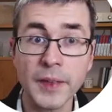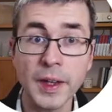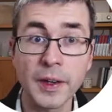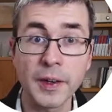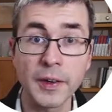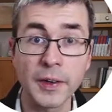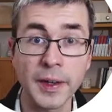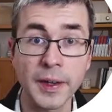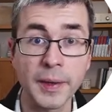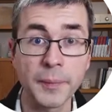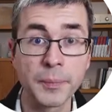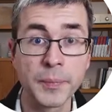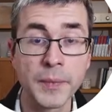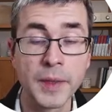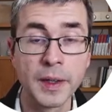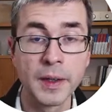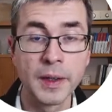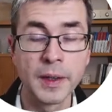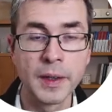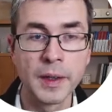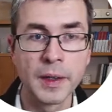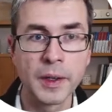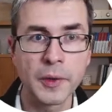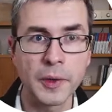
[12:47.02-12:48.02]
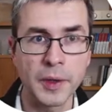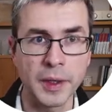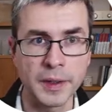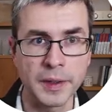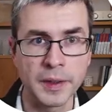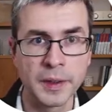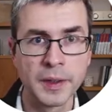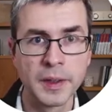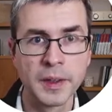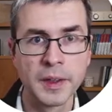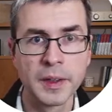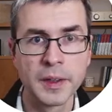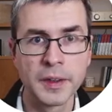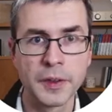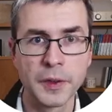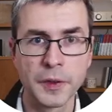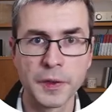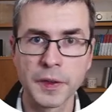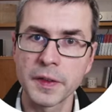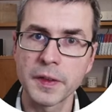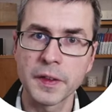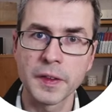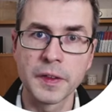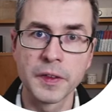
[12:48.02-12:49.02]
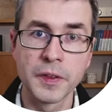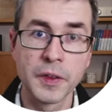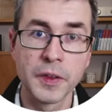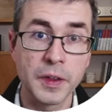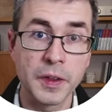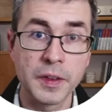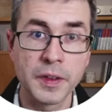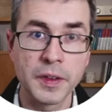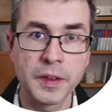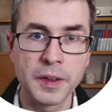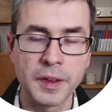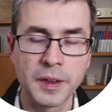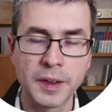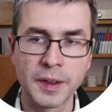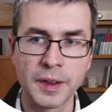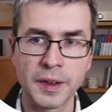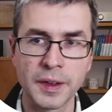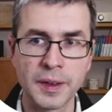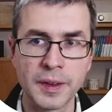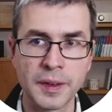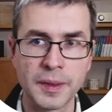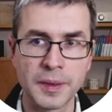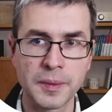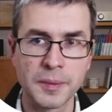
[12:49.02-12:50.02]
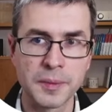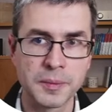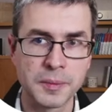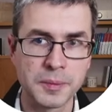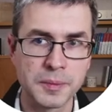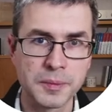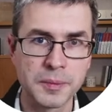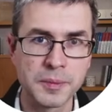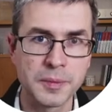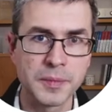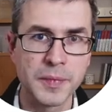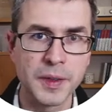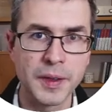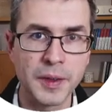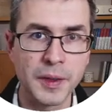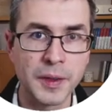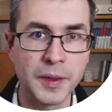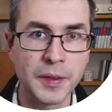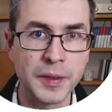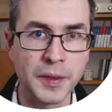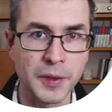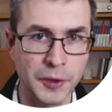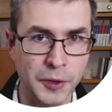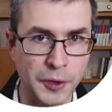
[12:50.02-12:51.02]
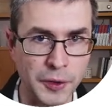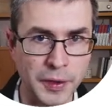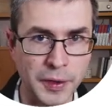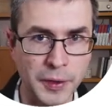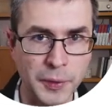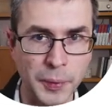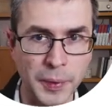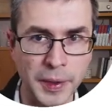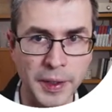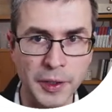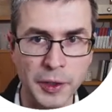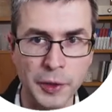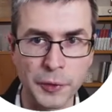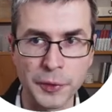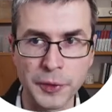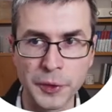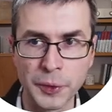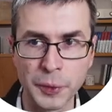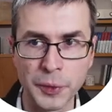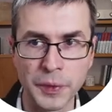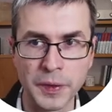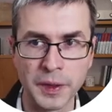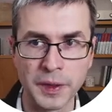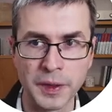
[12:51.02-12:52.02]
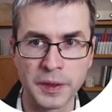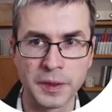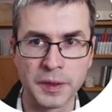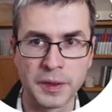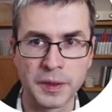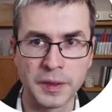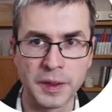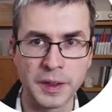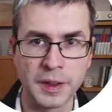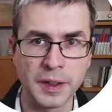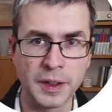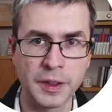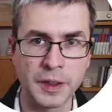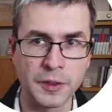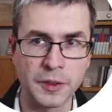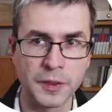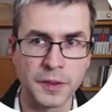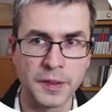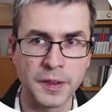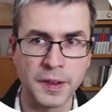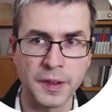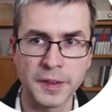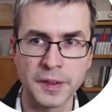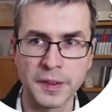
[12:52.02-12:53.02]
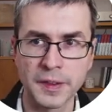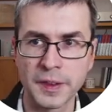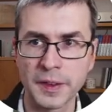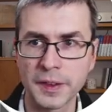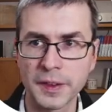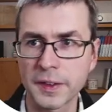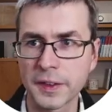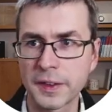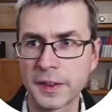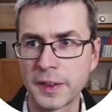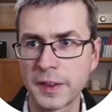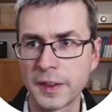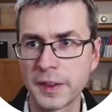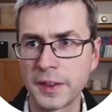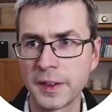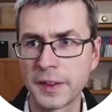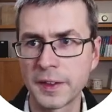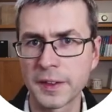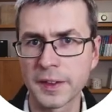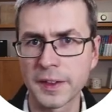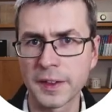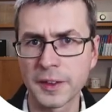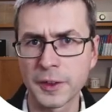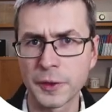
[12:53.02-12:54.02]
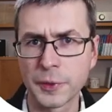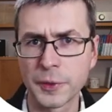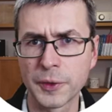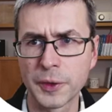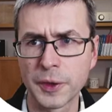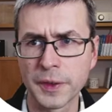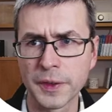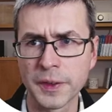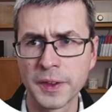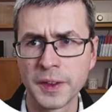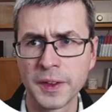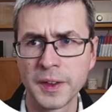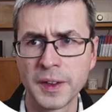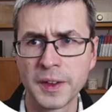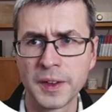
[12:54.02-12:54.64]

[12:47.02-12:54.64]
okay, right. So this is not uh, is a correct way of using negation. There's another thing here that, of course,